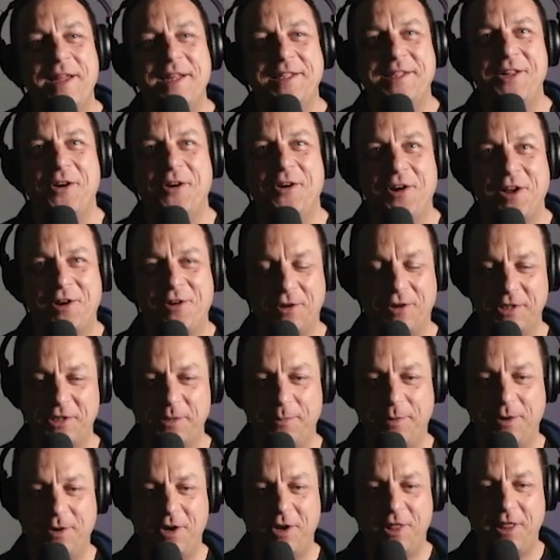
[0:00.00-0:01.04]
not an across
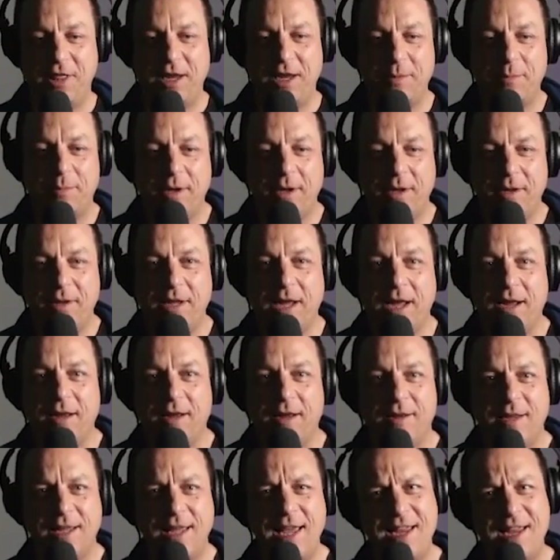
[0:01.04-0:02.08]
the pond thing, but yeah,
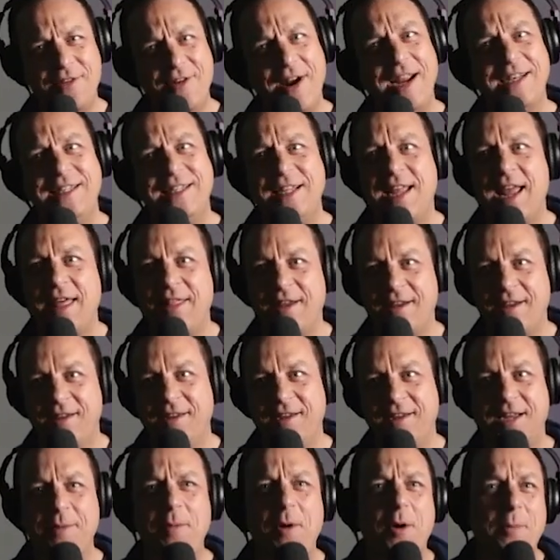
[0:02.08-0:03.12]
get your act together.
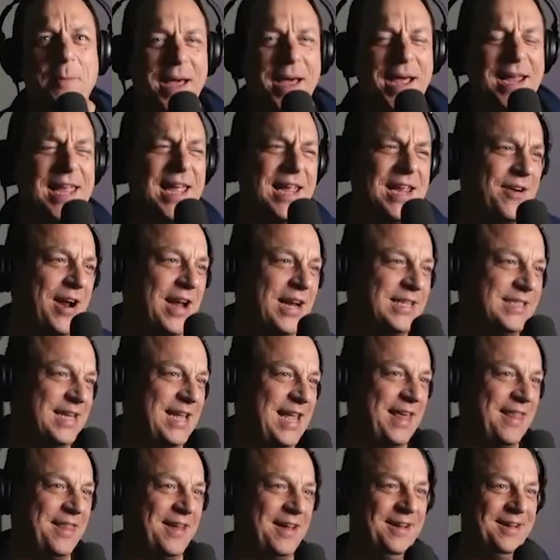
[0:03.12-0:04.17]
Come on, man, get your act
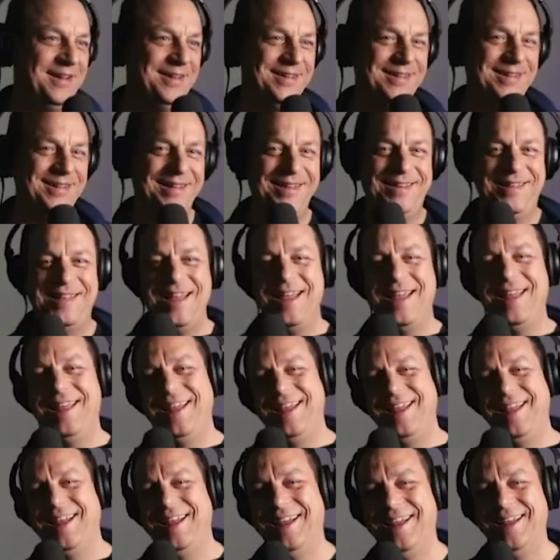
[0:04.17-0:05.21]
together.
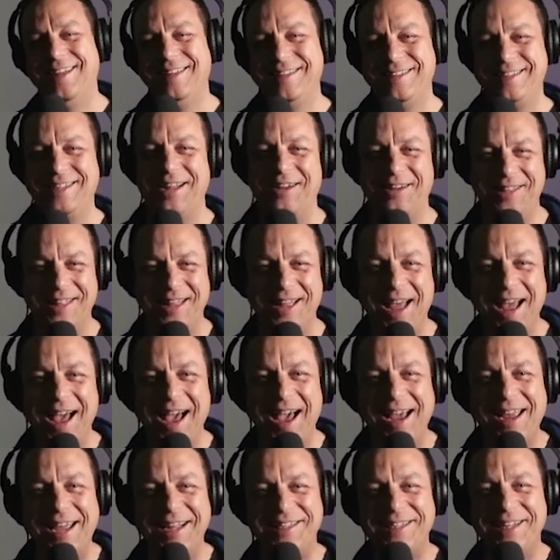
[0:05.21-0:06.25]
So
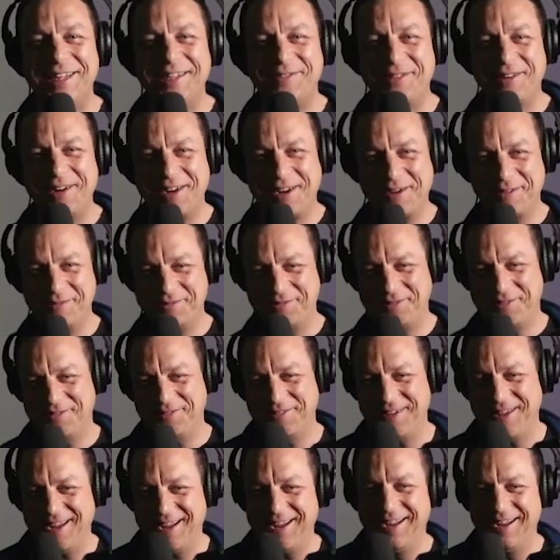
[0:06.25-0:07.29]
I guess that's where it comes
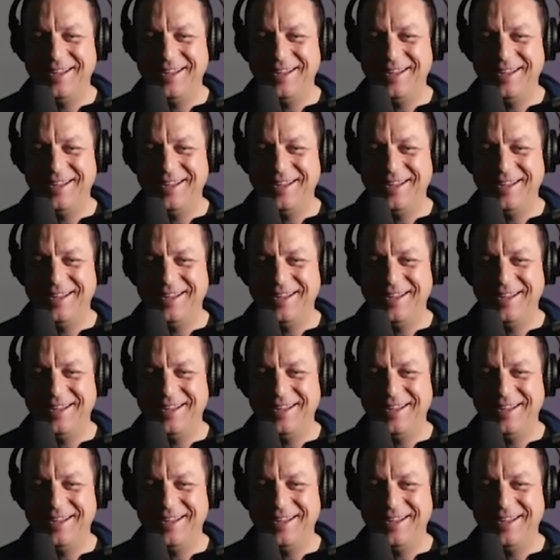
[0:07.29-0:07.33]
from. Yeah.